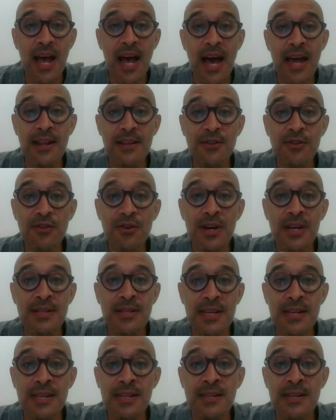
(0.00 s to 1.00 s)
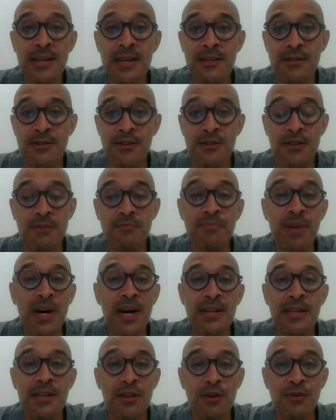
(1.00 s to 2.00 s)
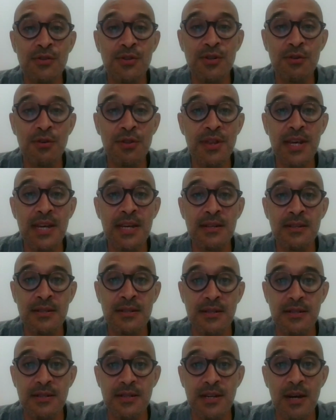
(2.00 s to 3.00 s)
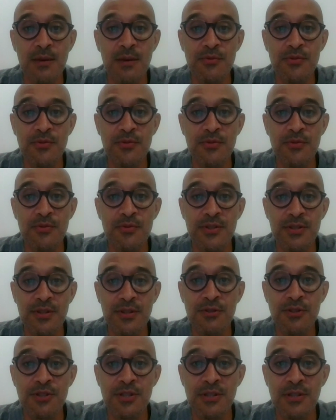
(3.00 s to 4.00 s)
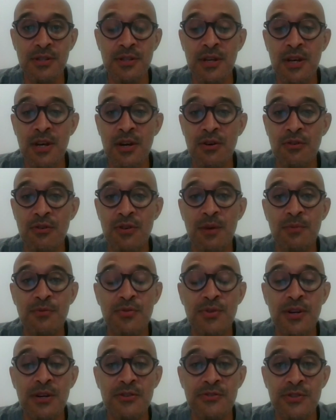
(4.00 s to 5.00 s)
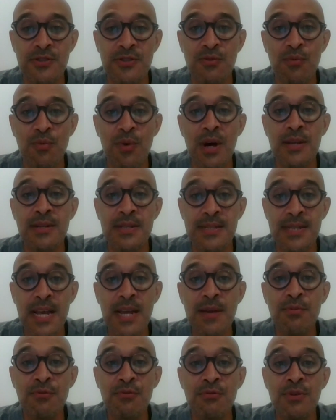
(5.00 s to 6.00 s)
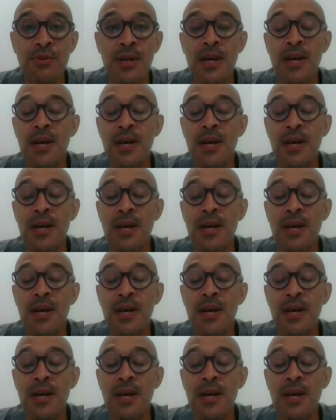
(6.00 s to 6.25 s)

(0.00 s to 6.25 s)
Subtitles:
And it's not as easy as just combining those two things to come to a solution or come to an answer as to why a disabled